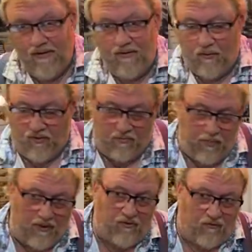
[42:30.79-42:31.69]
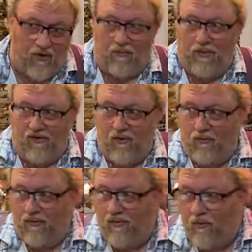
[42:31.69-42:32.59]
There was a bunch of companies
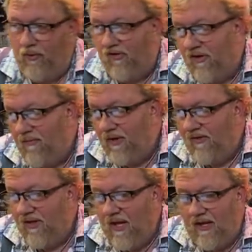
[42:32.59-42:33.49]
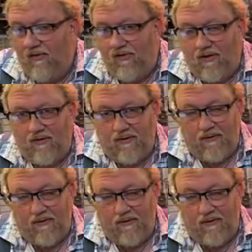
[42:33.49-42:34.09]
through the 70s and 80s that